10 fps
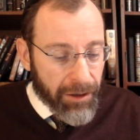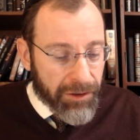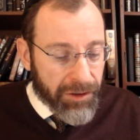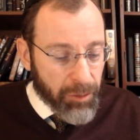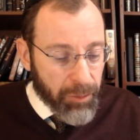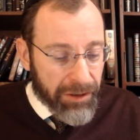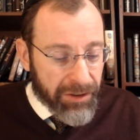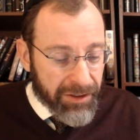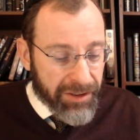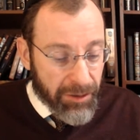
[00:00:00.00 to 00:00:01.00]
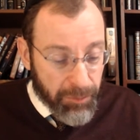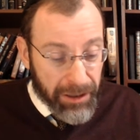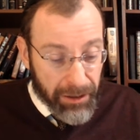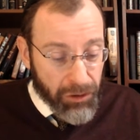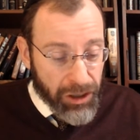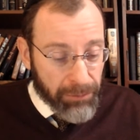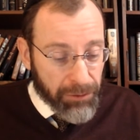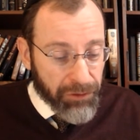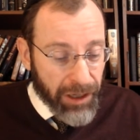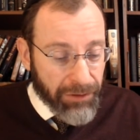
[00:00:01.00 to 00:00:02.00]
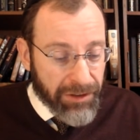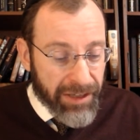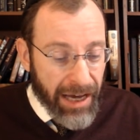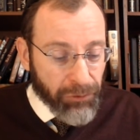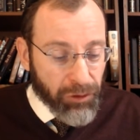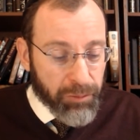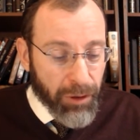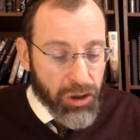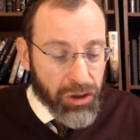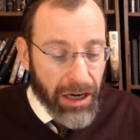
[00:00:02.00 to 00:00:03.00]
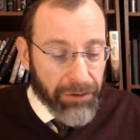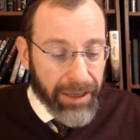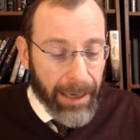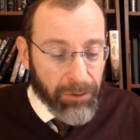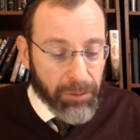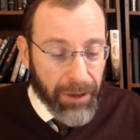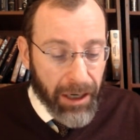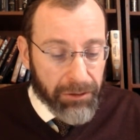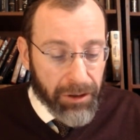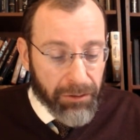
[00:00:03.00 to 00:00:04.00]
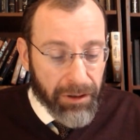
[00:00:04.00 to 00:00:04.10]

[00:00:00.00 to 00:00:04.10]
So the pasuk says, beginning of chapter 5, it says, afterwards Moshe and Aaron came to Pharaoh,